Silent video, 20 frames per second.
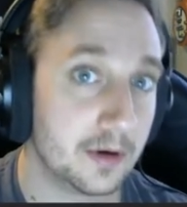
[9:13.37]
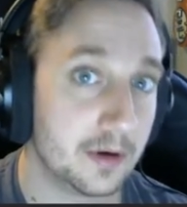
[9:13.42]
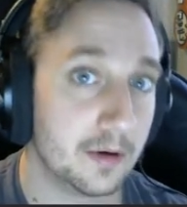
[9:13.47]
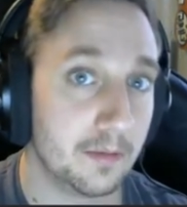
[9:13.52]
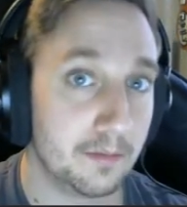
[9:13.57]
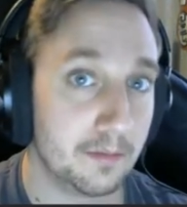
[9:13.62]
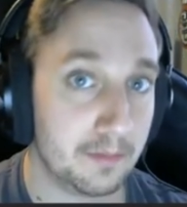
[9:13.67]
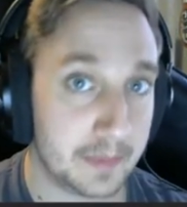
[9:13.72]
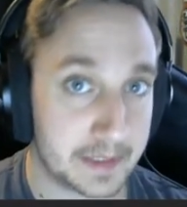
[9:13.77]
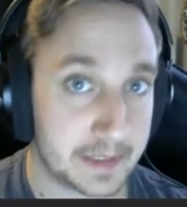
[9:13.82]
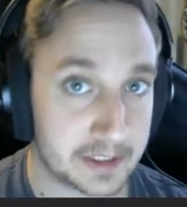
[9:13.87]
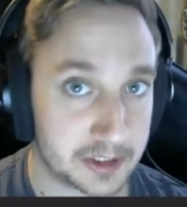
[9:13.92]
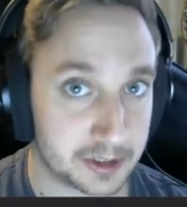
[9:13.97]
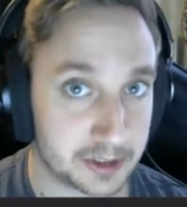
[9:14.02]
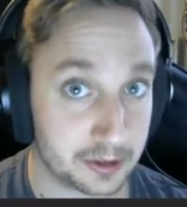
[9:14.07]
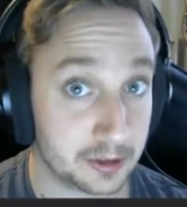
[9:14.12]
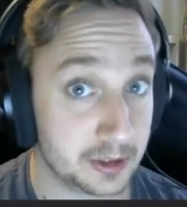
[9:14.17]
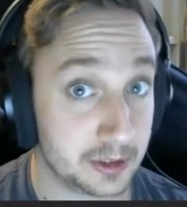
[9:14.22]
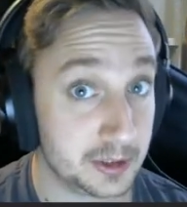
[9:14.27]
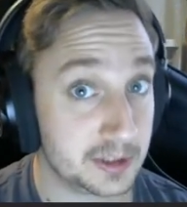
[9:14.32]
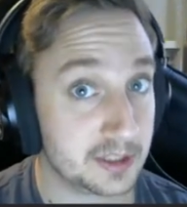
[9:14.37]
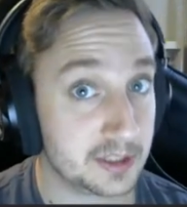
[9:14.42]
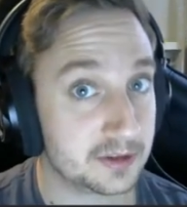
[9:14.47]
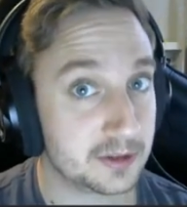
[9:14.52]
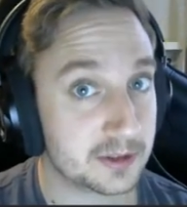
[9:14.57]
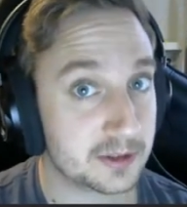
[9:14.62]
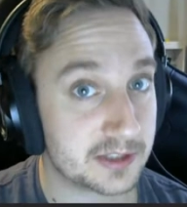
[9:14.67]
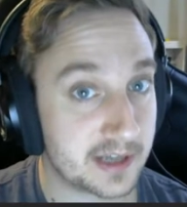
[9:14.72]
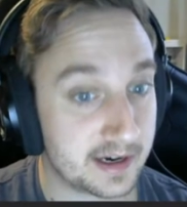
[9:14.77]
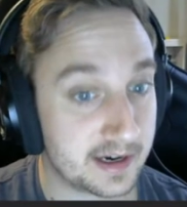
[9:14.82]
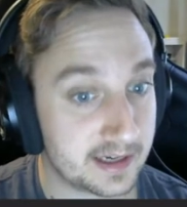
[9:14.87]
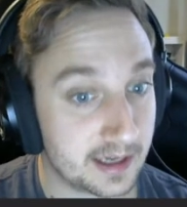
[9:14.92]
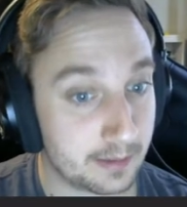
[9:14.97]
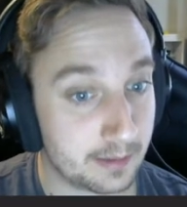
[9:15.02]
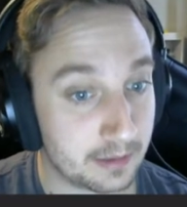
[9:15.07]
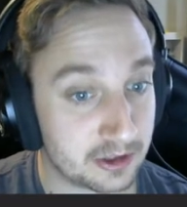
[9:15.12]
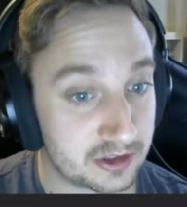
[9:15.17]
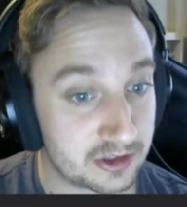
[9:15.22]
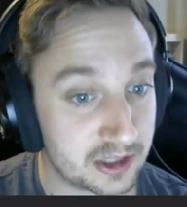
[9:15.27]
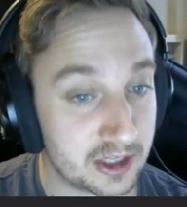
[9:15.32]
Make sure you get those dynamic
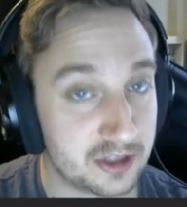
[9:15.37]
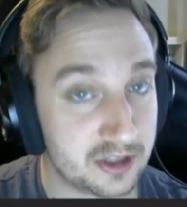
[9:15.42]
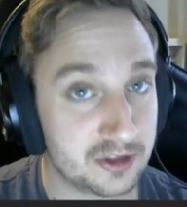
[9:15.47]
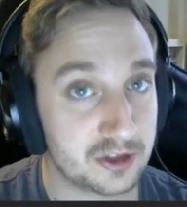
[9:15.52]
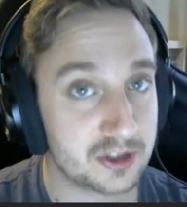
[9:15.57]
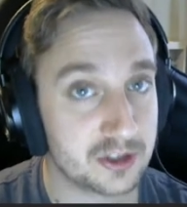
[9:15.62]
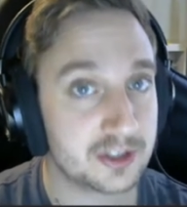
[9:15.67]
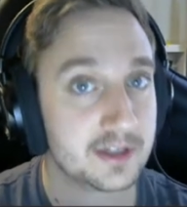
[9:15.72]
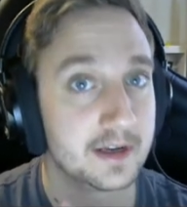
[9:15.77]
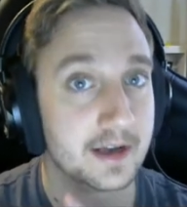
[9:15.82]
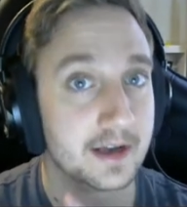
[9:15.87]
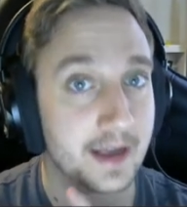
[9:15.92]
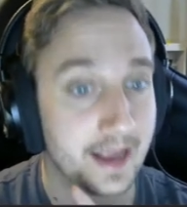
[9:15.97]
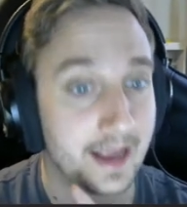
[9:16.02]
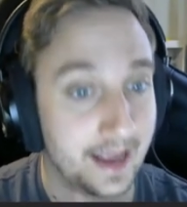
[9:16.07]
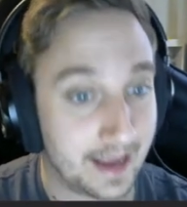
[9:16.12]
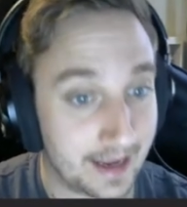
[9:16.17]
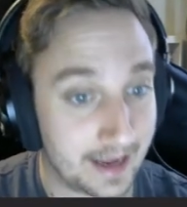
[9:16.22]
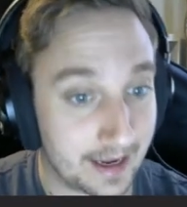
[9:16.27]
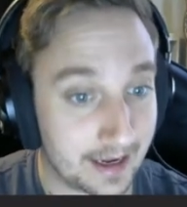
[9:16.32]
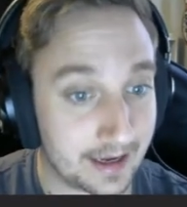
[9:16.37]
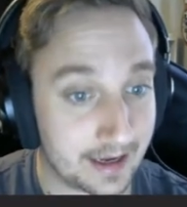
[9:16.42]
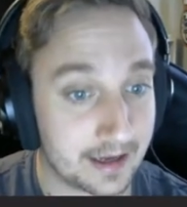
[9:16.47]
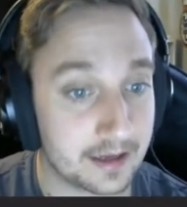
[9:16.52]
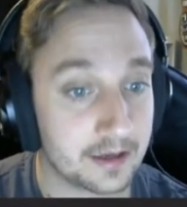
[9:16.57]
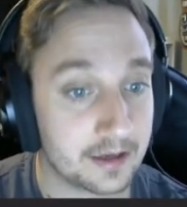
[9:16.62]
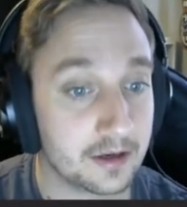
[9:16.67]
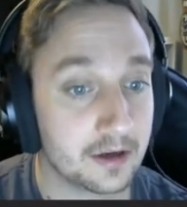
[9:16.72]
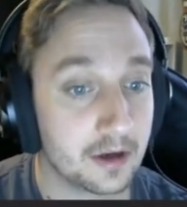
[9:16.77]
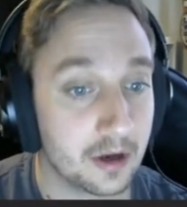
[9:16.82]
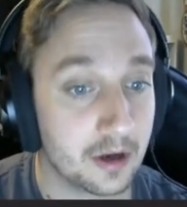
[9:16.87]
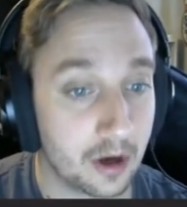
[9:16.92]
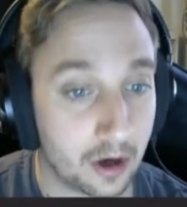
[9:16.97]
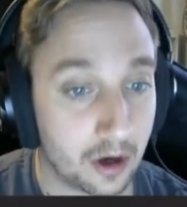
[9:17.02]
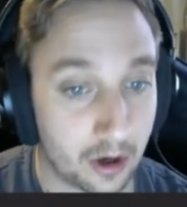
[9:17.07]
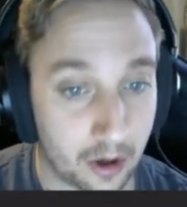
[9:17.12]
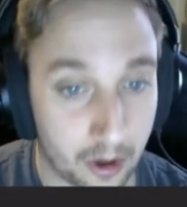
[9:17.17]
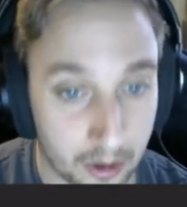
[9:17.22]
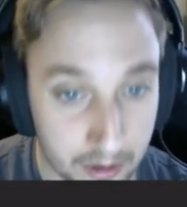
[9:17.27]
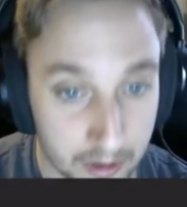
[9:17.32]
changes and
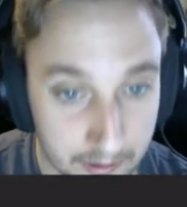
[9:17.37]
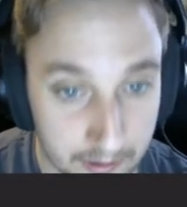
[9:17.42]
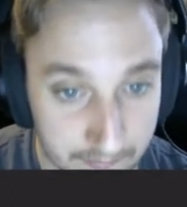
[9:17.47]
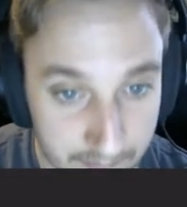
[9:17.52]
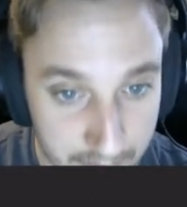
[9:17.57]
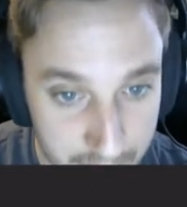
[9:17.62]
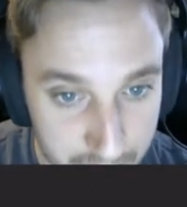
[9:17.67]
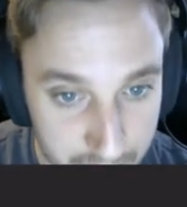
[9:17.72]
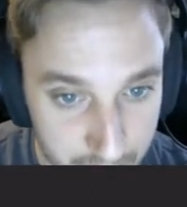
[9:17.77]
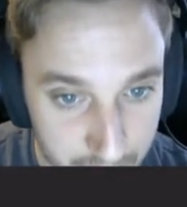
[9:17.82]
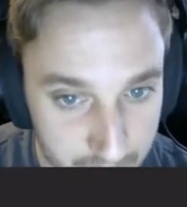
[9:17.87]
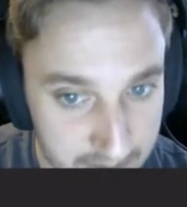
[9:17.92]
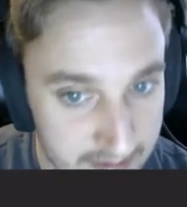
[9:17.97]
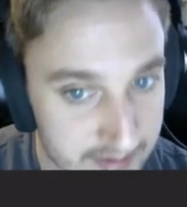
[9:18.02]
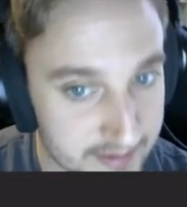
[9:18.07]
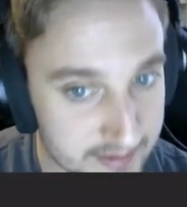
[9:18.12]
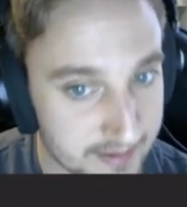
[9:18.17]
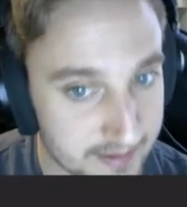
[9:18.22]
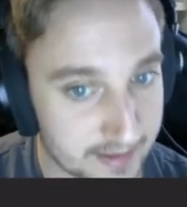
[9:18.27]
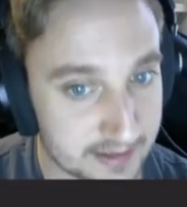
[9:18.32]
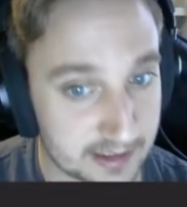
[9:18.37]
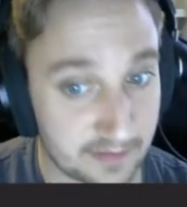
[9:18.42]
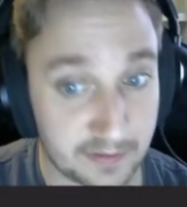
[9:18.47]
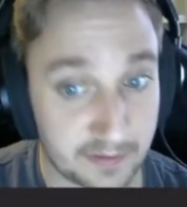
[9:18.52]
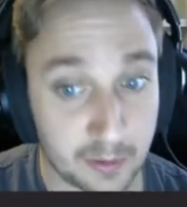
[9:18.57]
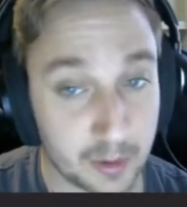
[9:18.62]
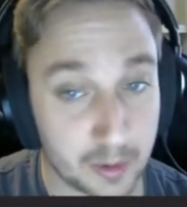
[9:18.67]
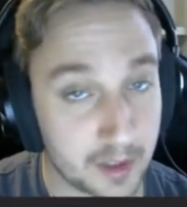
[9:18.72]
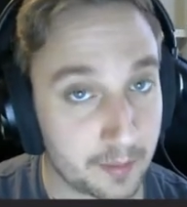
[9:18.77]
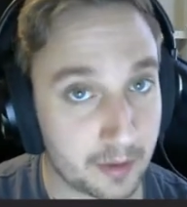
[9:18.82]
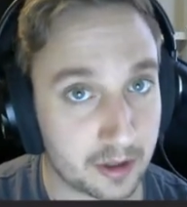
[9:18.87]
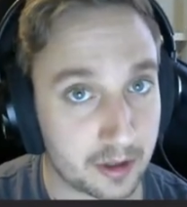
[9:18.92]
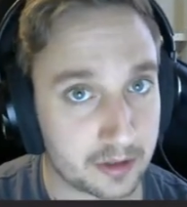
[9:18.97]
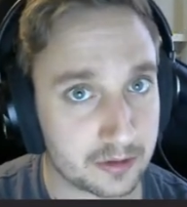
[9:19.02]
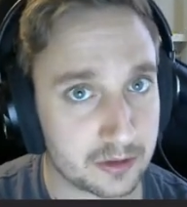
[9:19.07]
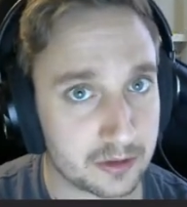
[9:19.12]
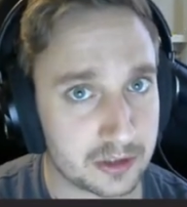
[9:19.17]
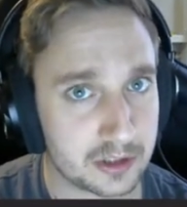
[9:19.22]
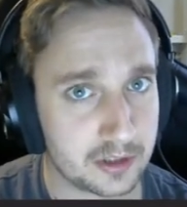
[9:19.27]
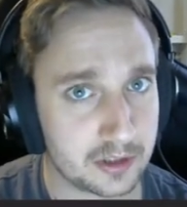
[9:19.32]
all of those resets. If you want to mark
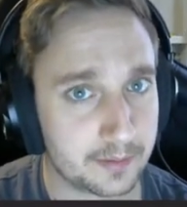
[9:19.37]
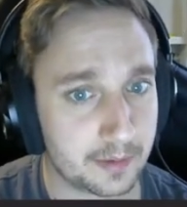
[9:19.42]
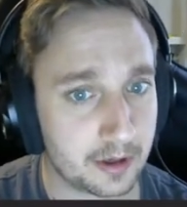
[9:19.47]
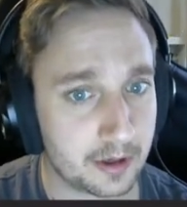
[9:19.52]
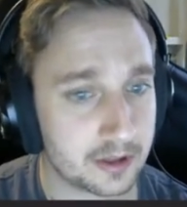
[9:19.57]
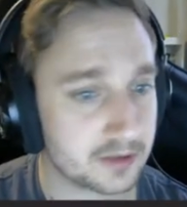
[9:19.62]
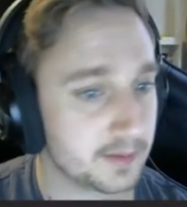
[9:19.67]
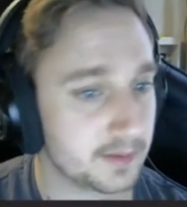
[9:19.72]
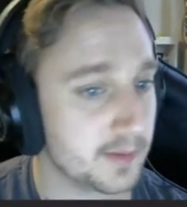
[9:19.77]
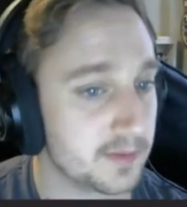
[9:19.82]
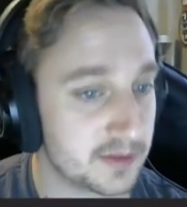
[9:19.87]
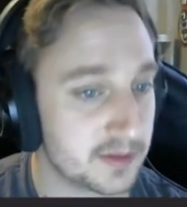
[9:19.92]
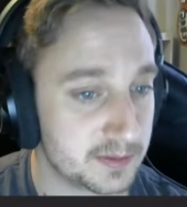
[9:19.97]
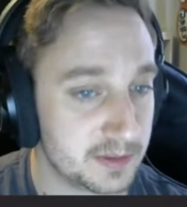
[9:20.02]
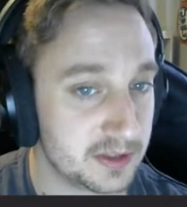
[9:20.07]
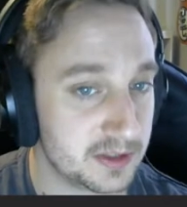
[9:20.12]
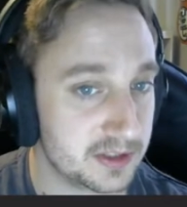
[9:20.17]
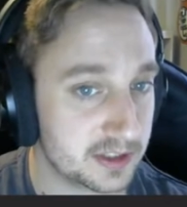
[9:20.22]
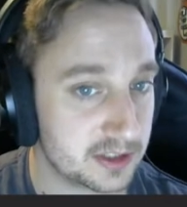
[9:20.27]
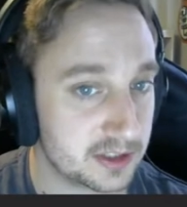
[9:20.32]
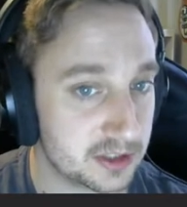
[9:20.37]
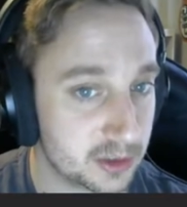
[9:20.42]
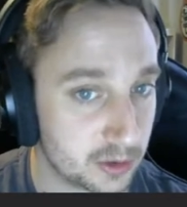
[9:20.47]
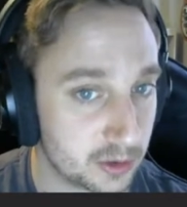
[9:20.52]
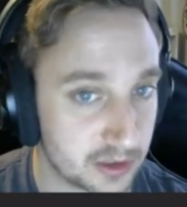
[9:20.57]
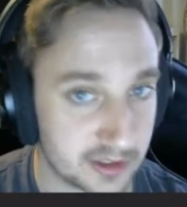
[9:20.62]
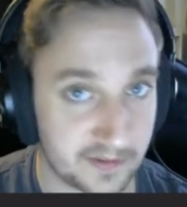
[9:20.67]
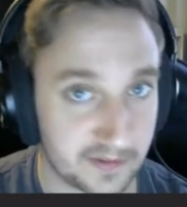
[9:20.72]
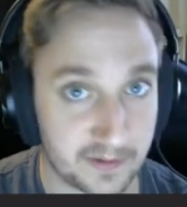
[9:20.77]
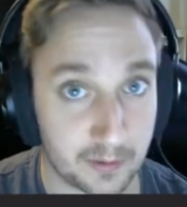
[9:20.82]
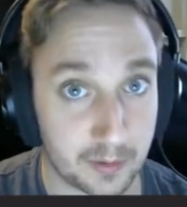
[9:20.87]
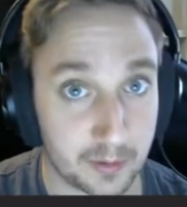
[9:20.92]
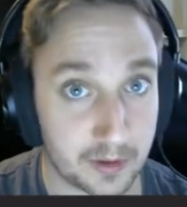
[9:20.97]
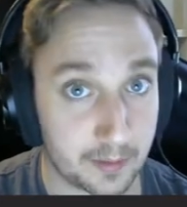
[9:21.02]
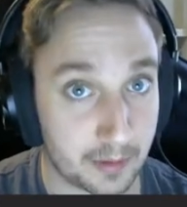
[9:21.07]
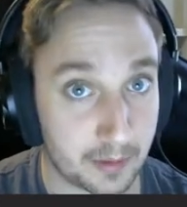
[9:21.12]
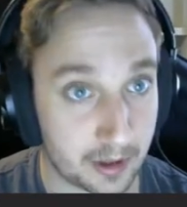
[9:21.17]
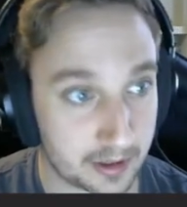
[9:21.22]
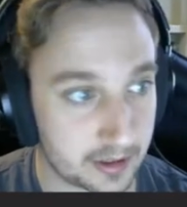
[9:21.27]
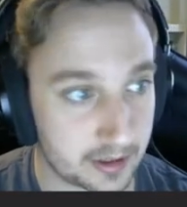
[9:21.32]
those in your parts, remember this music is yours if you want to
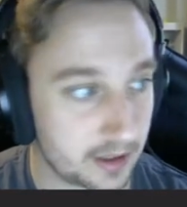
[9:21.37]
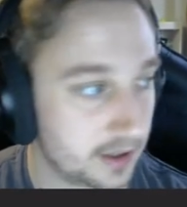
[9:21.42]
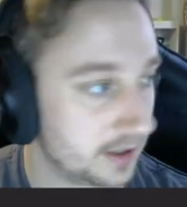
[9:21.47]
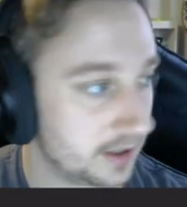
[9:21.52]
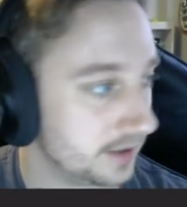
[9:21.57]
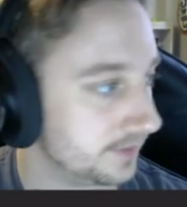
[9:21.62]
mark on it.